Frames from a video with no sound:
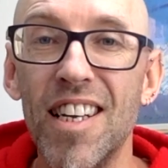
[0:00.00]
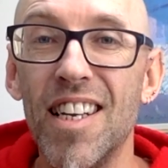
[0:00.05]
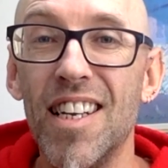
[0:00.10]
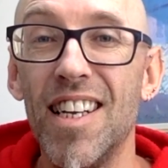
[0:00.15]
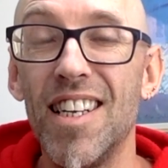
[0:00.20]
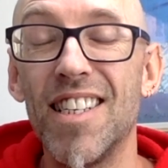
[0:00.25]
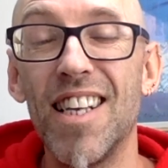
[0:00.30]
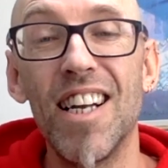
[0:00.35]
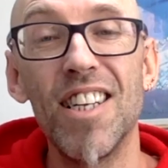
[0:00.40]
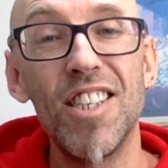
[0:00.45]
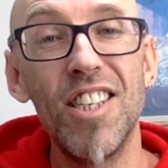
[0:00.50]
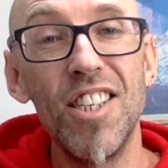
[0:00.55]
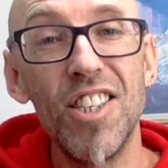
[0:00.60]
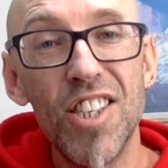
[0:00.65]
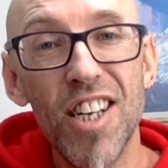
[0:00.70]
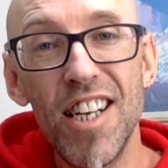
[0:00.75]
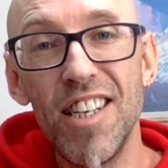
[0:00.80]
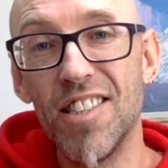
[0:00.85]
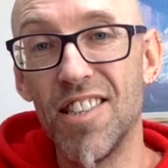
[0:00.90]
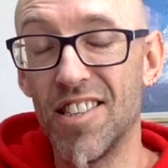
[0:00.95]
is actually
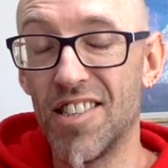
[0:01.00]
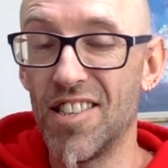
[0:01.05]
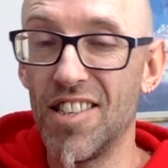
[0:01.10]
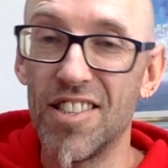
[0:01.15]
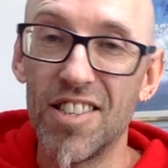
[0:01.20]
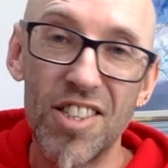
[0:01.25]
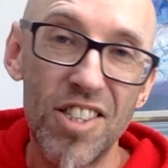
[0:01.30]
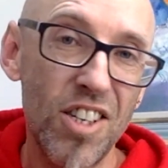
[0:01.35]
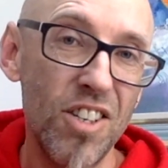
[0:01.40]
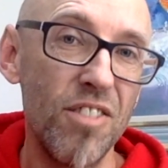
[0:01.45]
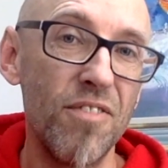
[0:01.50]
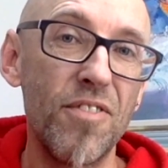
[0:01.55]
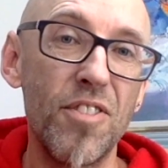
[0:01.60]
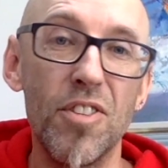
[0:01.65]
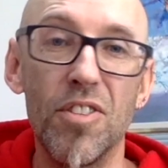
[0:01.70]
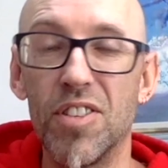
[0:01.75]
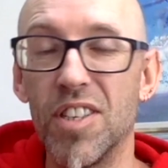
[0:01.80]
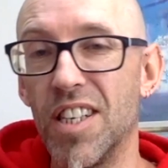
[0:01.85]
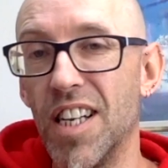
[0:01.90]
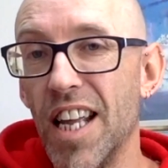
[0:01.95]
Jesus, Son of
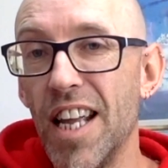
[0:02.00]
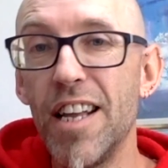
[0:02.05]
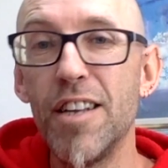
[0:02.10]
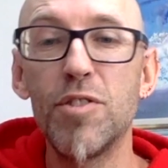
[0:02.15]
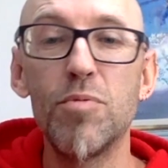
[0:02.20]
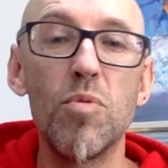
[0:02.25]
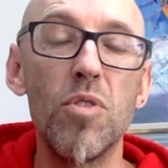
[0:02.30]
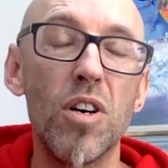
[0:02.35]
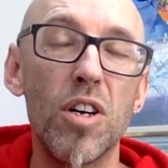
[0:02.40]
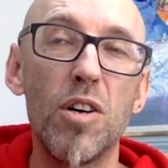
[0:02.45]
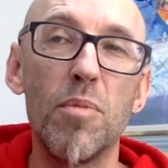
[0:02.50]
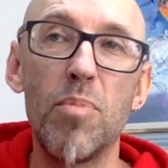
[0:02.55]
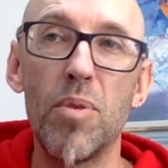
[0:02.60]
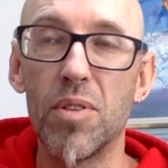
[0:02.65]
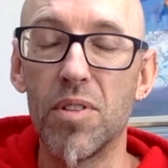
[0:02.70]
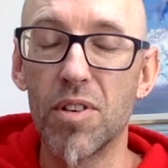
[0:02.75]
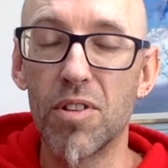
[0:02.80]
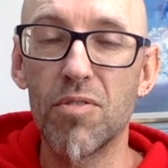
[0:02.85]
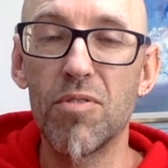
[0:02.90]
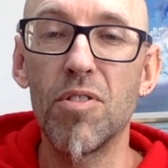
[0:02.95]
God, and his work upon
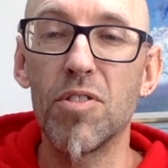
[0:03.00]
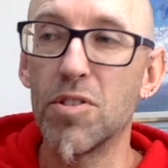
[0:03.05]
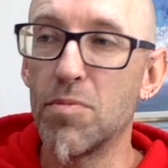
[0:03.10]
the cross,